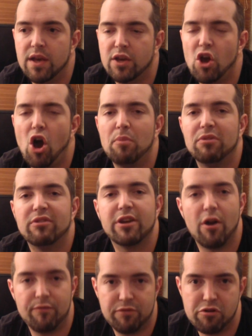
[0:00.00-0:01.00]
karma
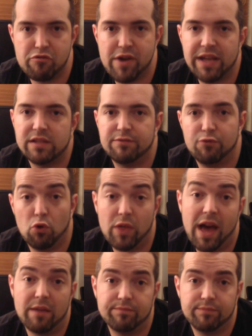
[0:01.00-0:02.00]
recovery rate for
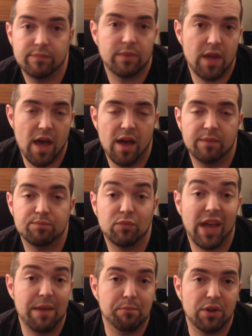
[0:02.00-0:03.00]
that
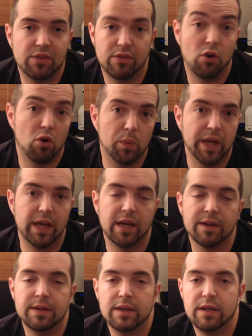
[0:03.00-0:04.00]
game month or week.
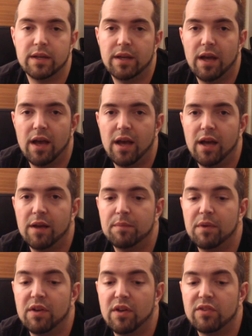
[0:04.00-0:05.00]

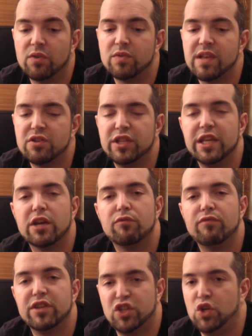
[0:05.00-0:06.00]
So essentially you
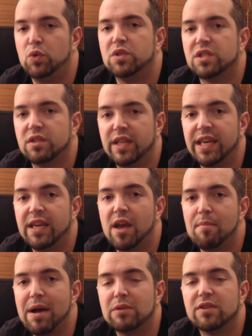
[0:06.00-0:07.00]
can reduce the
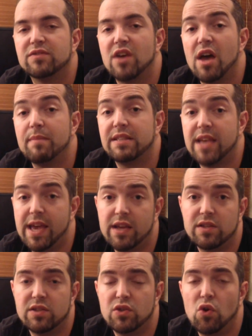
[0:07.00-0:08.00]
amount of time it
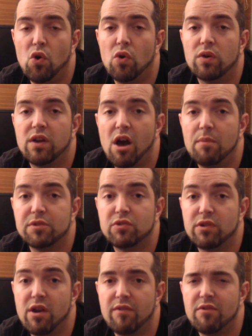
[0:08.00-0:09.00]
takes your karma
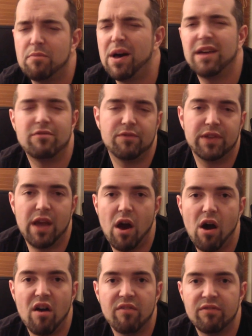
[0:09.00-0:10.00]
to recover by roughly
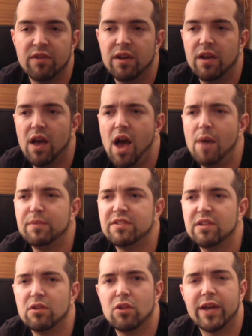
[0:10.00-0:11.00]
half. You're
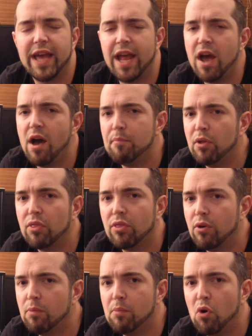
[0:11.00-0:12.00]
still looking at a
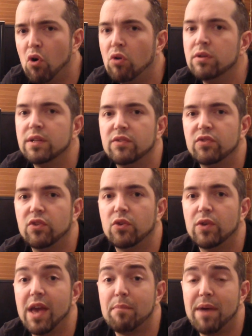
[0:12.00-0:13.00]
month or more
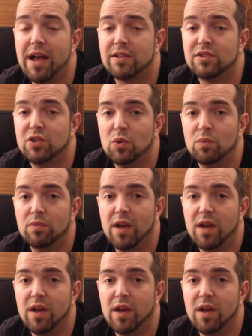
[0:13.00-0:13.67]
to get back to